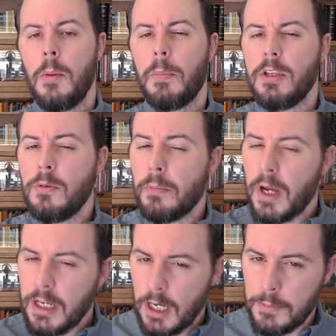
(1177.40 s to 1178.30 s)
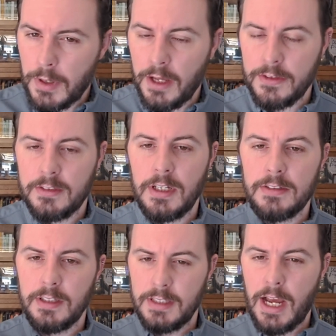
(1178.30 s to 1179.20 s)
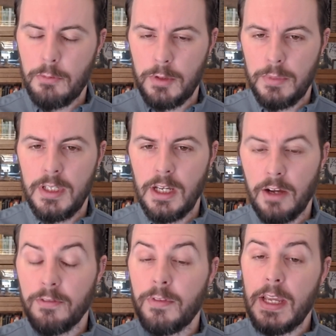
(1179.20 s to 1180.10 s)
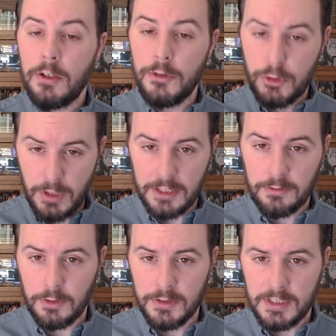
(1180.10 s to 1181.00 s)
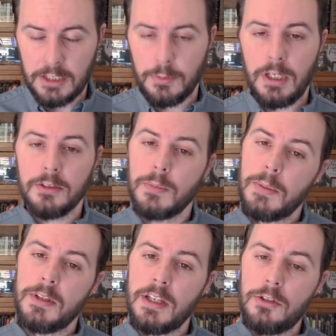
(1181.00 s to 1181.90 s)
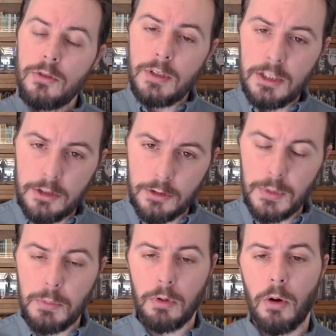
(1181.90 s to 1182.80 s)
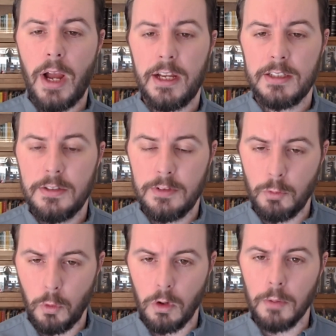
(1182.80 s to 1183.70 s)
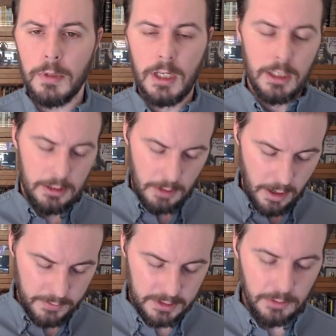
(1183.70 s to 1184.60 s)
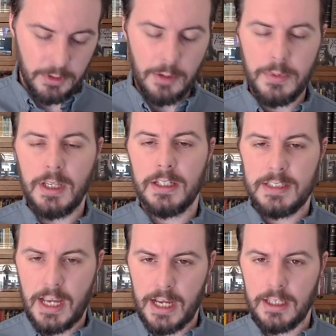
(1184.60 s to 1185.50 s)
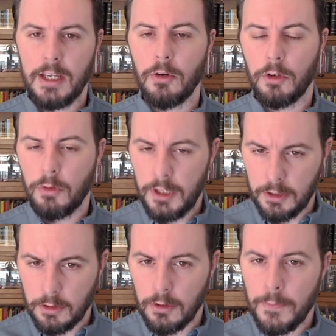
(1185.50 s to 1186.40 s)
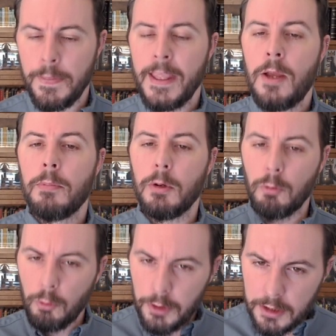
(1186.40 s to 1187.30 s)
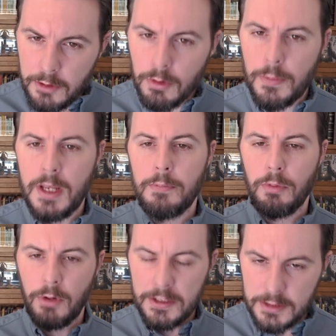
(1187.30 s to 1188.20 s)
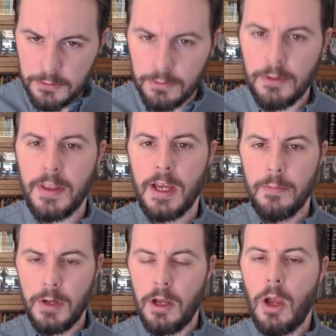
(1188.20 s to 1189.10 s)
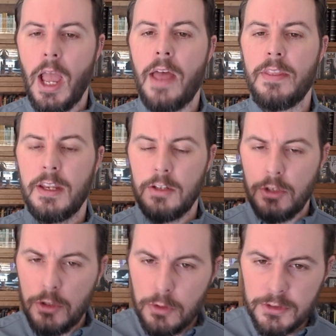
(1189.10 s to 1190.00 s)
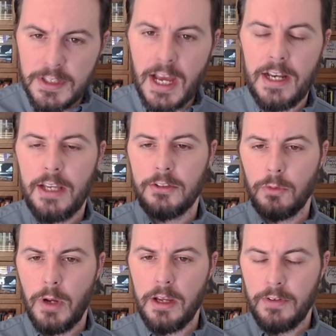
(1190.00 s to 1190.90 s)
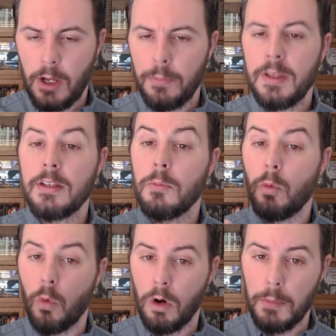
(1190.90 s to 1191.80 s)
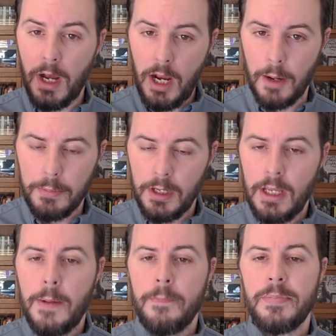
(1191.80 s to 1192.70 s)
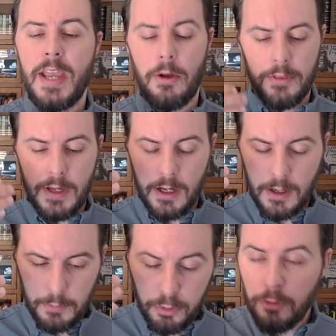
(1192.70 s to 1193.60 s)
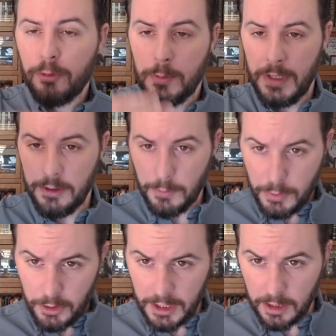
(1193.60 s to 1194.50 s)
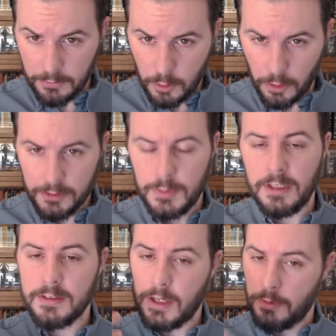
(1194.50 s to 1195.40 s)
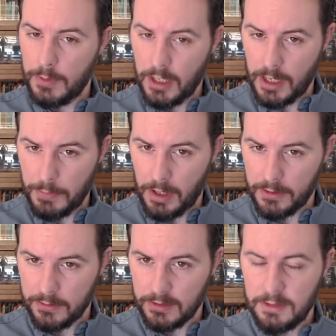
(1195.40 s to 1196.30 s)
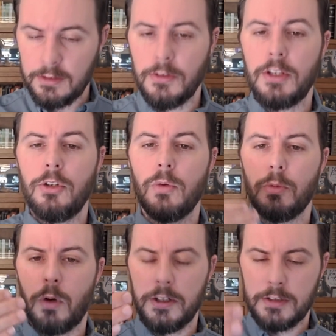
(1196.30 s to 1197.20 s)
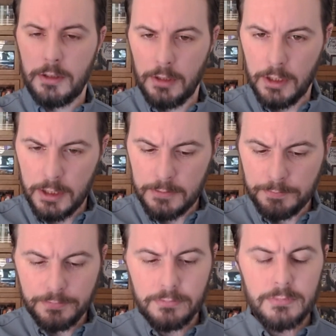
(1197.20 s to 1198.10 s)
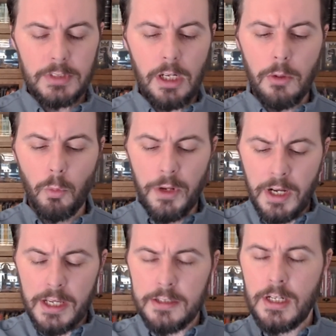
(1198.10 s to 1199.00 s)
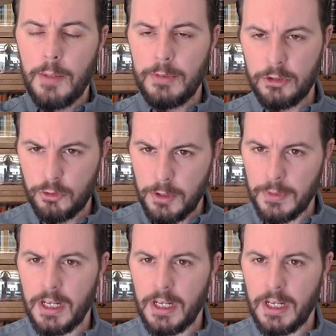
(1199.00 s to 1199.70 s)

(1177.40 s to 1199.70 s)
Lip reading: But you might hypothesize that that would be a failed transference test because maybe they do need you to be proactive and warm, obviously without being attacking or critical, but really remain present for them and then use that as a way of helping them warm up. Now, the proof would be in the pudding, of course, because that would be a hypothesis. So then you would want to look, when I adopt this treatment